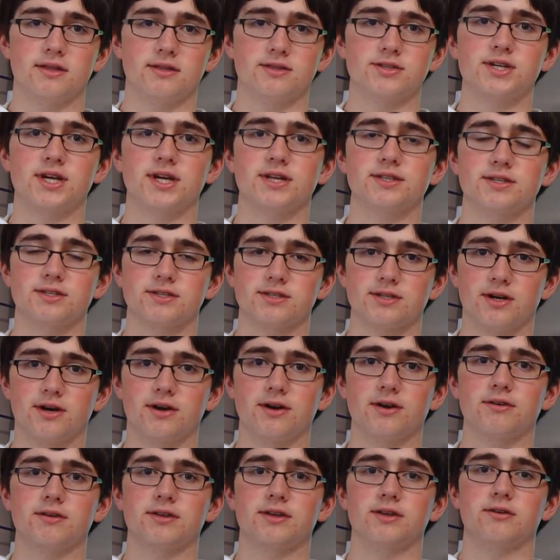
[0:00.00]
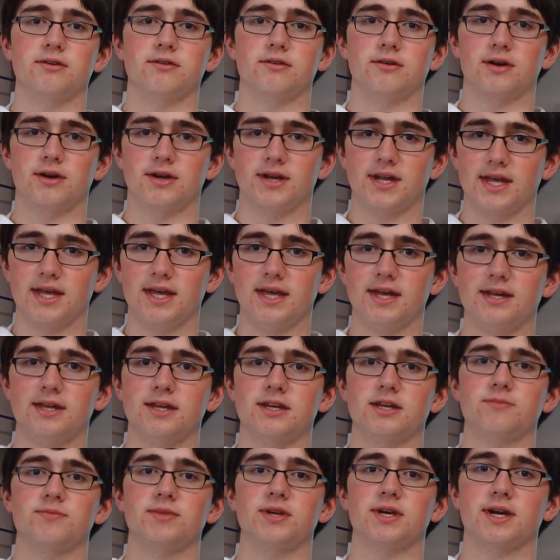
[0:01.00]
Chances are you're an
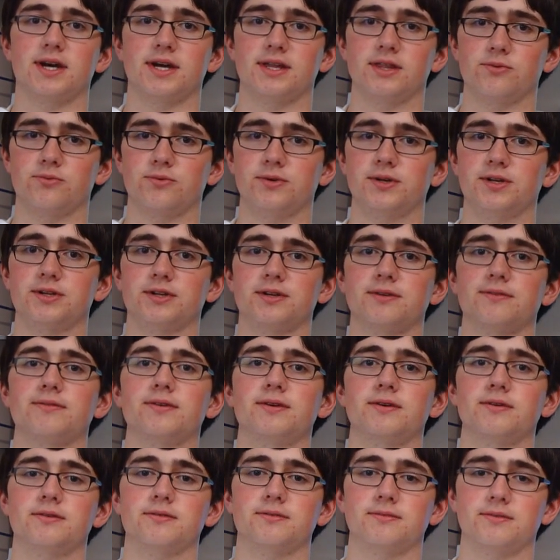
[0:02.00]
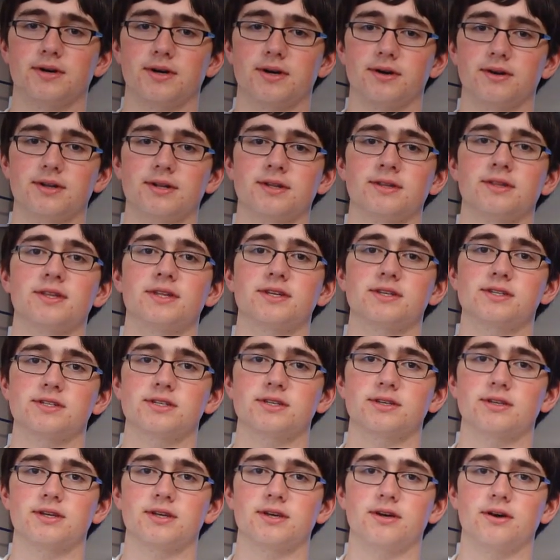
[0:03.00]
idiot behind the wheel if you are in
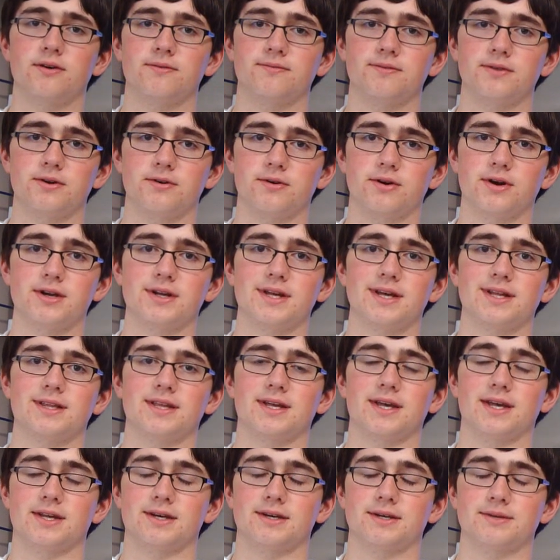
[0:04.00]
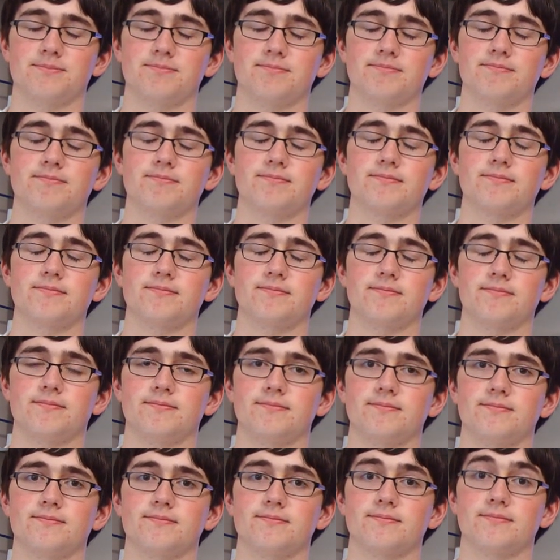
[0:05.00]
this. If you are in Atlanta,
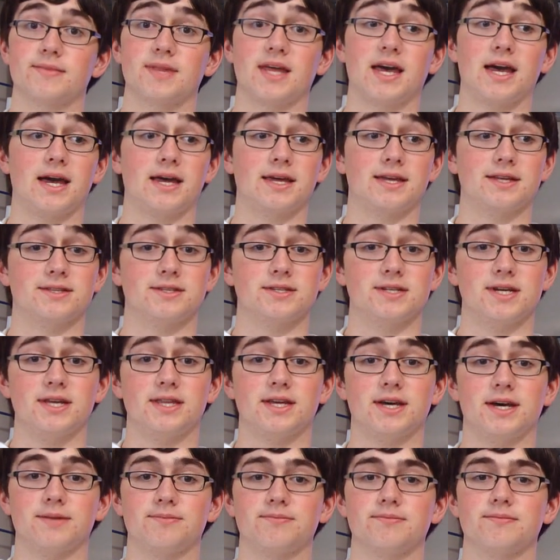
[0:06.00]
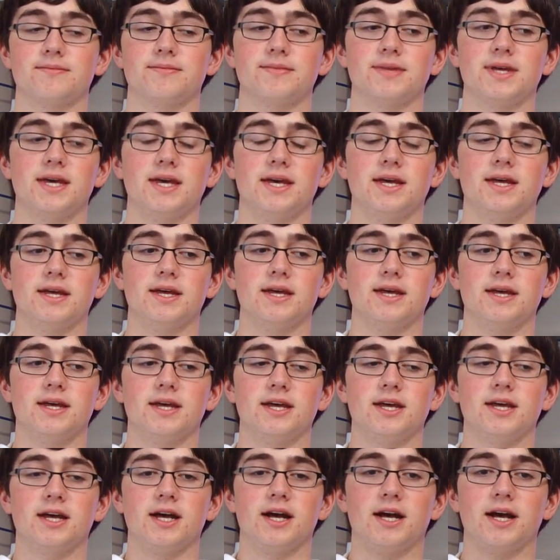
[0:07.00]
I can say that,
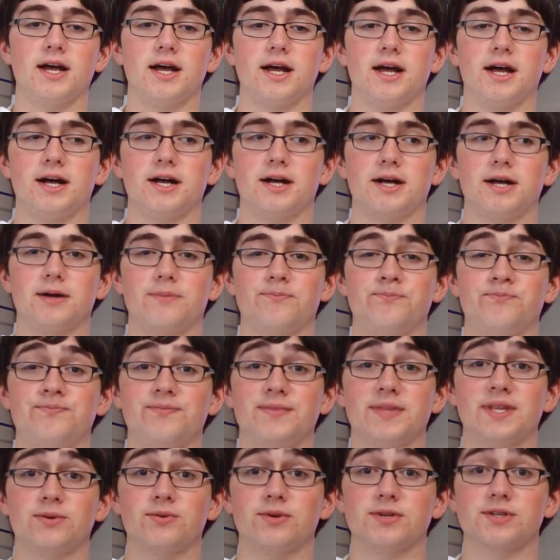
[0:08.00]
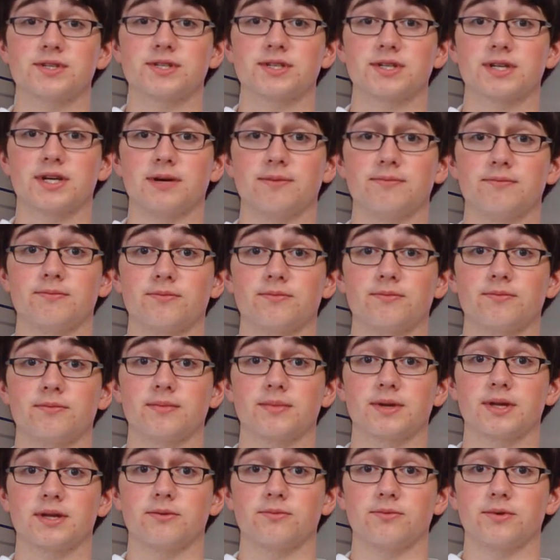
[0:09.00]
um, which com
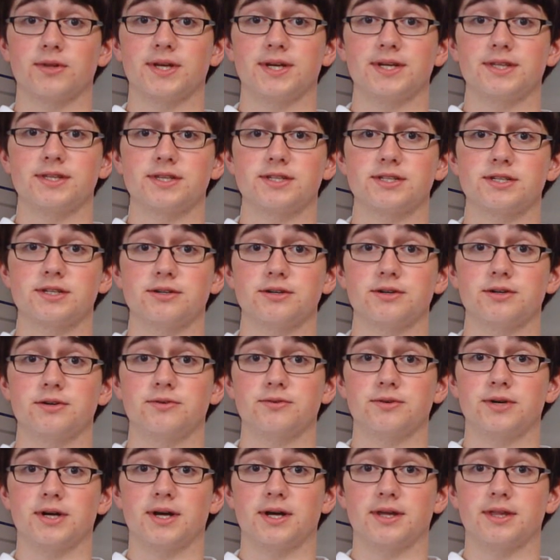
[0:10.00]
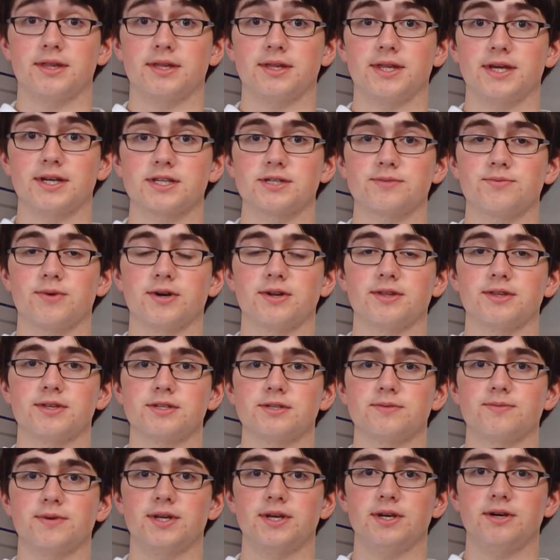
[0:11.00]
relates to uh, the next part of
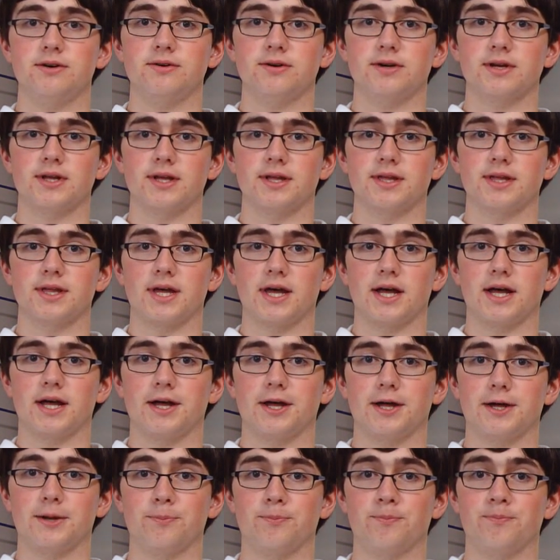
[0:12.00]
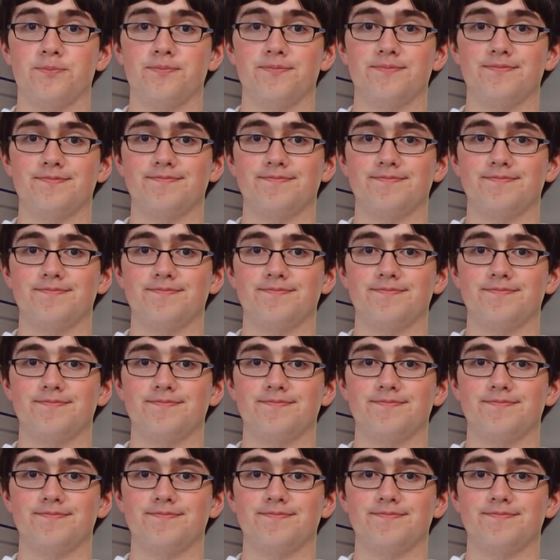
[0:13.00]
this video. Um,